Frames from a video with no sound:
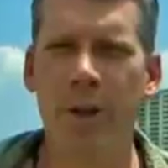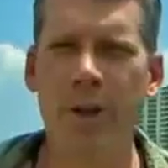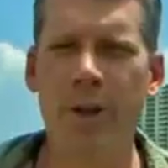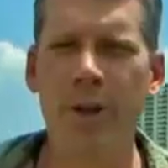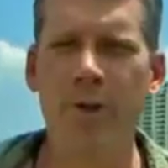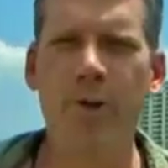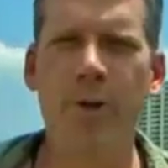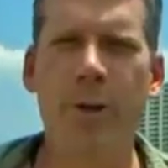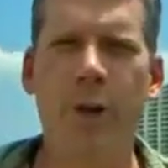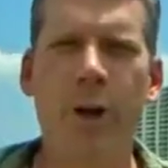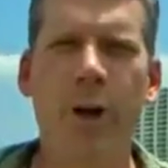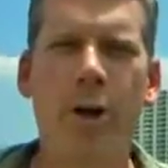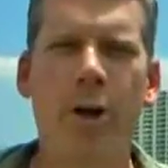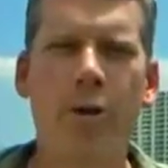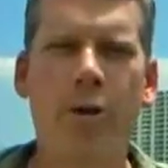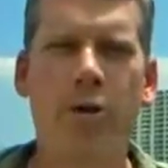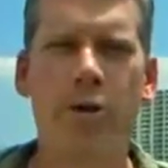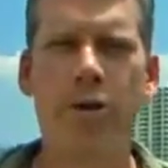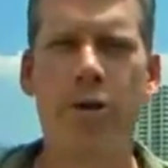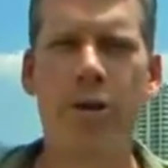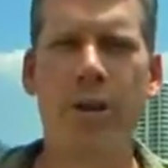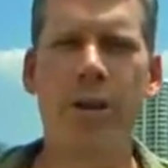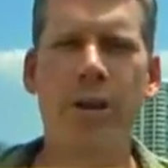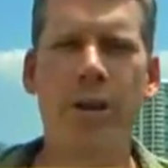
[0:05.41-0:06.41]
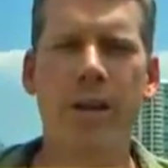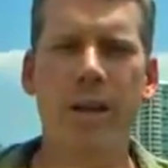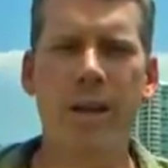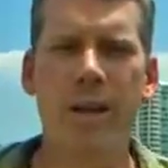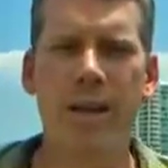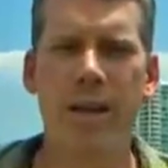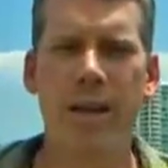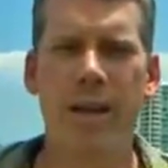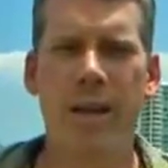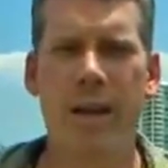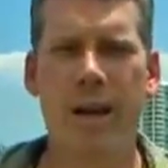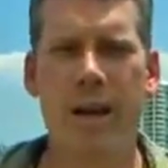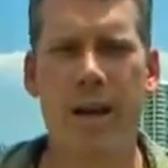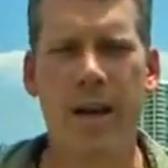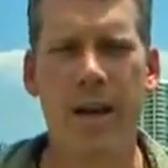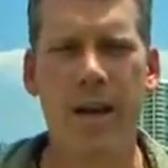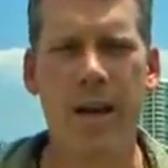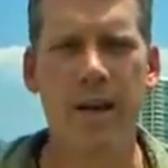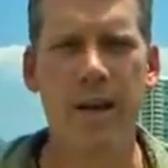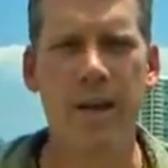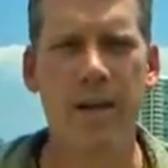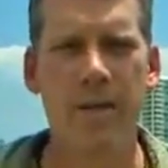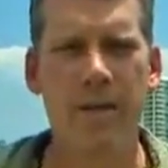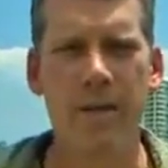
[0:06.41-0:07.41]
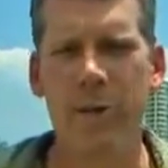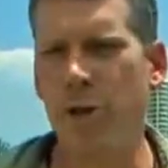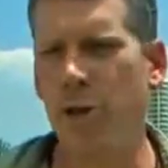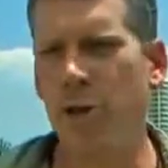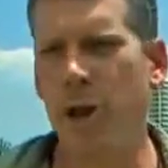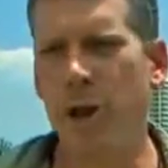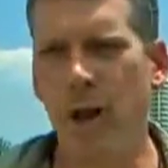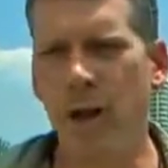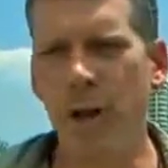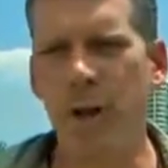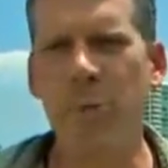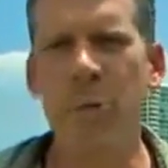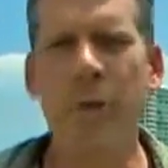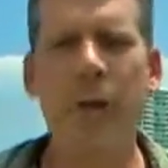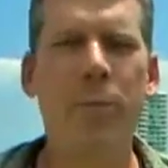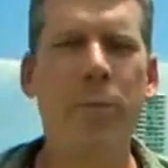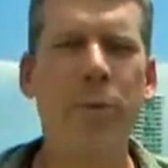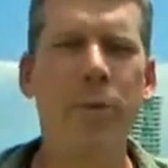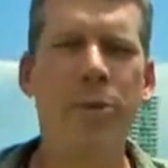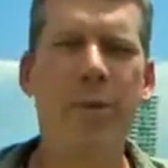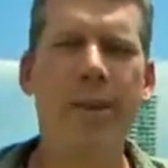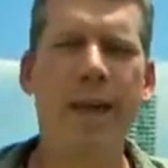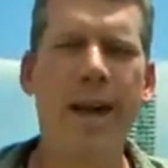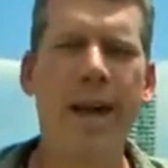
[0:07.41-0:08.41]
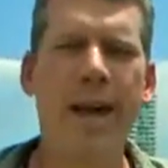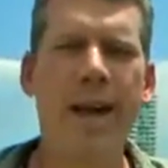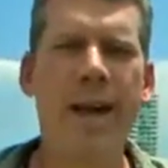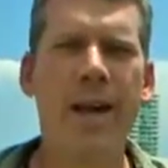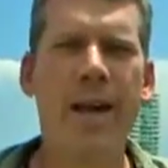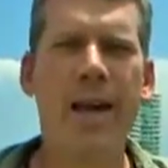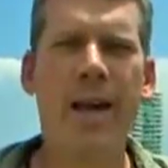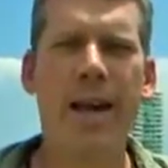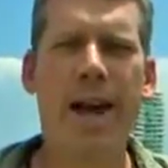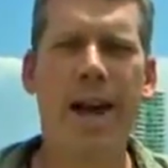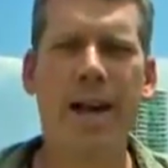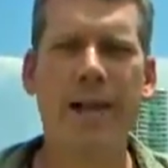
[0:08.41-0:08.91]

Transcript: the Gulf Coast. And I've been talking to people today,